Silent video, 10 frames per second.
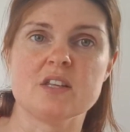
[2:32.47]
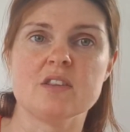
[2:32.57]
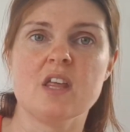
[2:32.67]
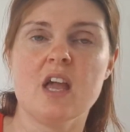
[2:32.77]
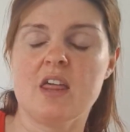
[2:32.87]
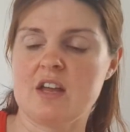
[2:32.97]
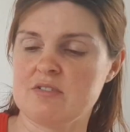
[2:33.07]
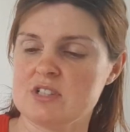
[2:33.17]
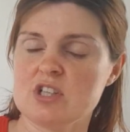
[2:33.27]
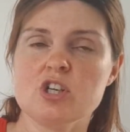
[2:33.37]
and there
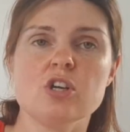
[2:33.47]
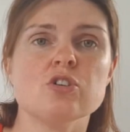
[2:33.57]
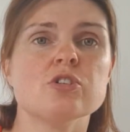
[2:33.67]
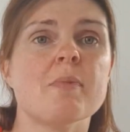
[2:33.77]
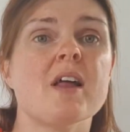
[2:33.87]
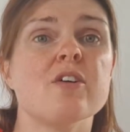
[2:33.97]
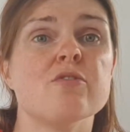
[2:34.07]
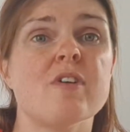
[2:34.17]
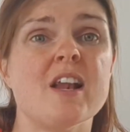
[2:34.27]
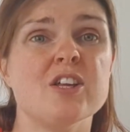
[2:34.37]
isn't a huge amount
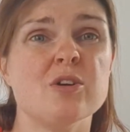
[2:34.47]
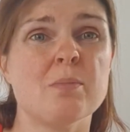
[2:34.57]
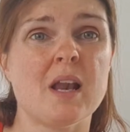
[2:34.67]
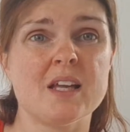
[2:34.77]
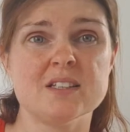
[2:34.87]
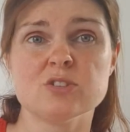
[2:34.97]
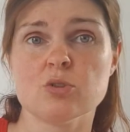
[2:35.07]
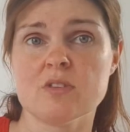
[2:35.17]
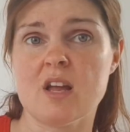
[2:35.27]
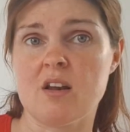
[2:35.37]
of value placed
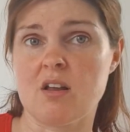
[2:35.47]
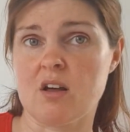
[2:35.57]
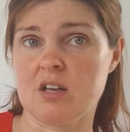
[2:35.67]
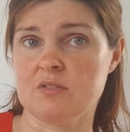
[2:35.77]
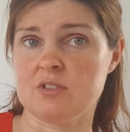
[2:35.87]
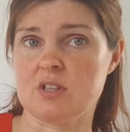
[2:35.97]
on their lives,